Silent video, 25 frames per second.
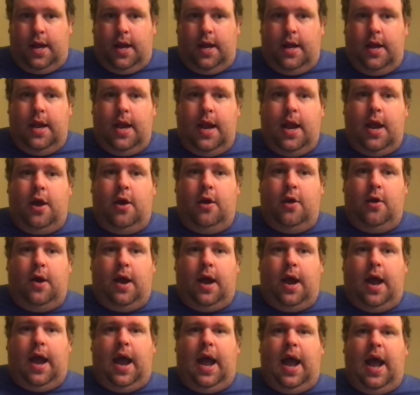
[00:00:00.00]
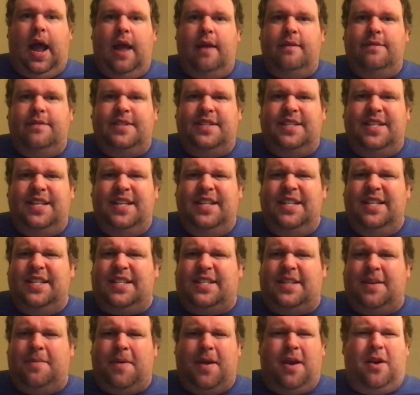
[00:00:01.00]
Now, I've seen
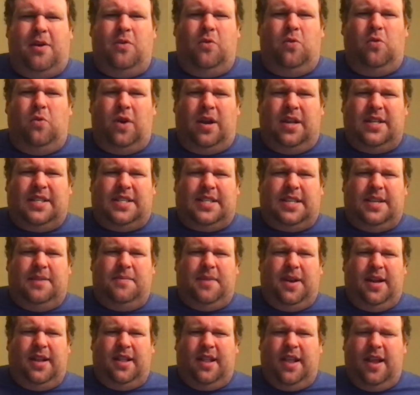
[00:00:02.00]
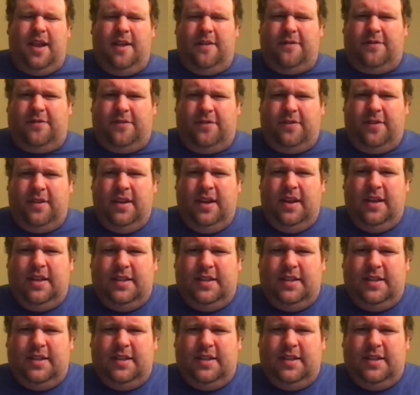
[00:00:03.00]
this about once in my life.